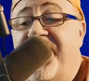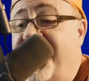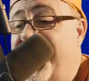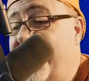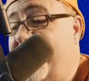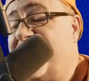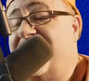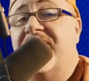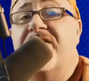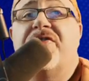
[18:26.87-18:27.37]

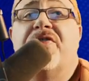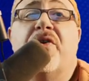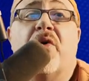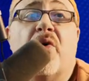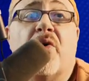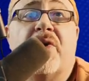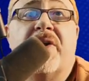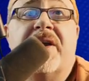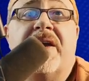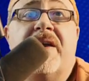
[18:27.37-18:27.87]
this
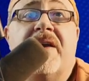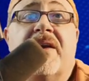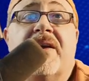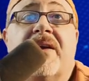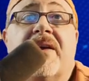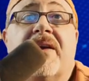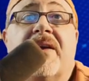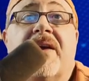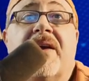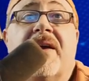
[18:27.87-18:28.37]
authority
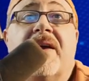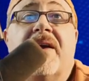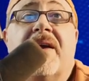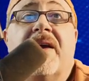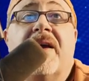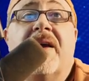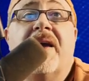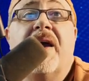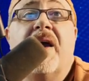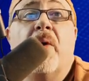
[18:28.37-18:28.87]

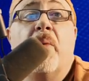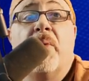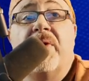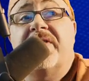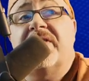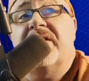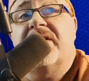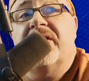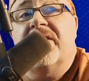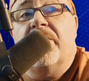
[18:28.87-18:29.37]

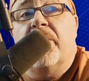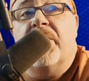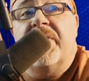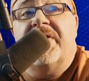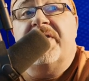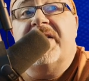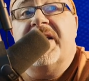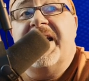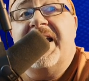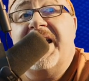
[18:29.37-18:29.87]

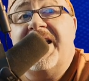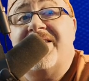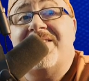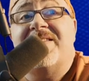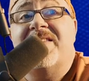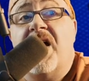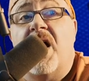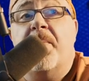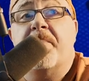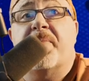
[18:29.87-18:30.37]
with
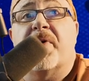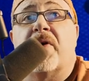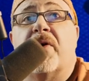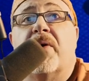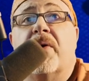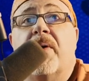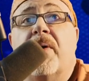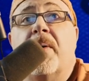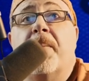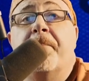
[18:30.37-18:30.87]
his
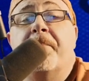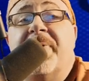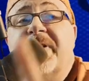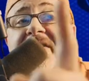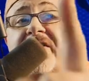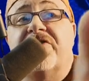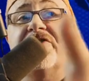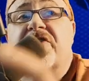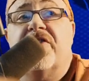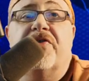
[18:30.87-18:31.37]
number,
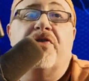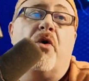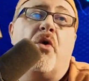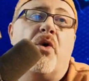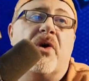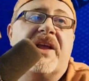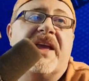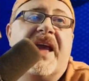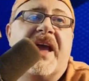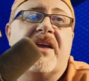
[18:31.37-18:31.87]
but this
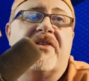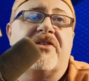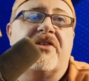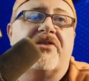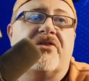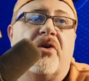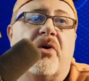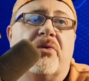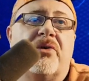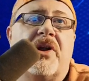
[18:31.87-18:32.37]
authority has
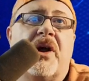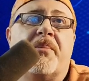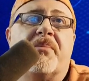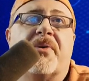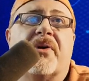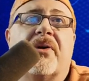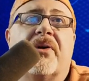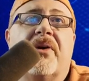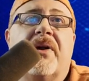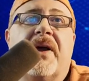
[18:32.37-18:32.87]
its own
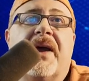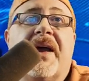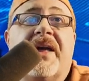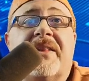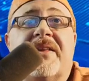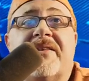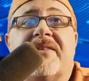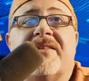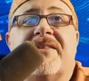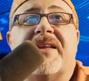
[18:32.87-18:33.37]
number,
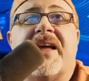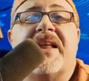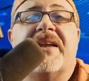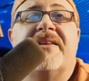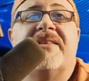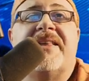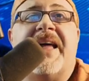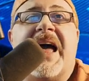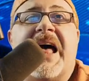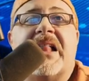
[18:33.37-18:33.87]
and this is
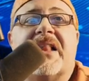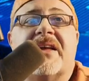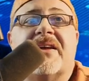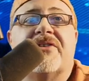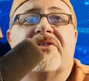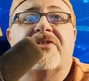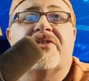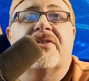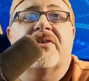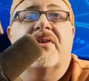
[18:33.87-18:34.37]
out of
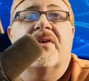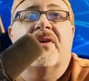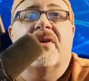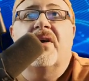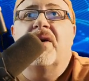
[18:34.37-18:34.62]
Dallas.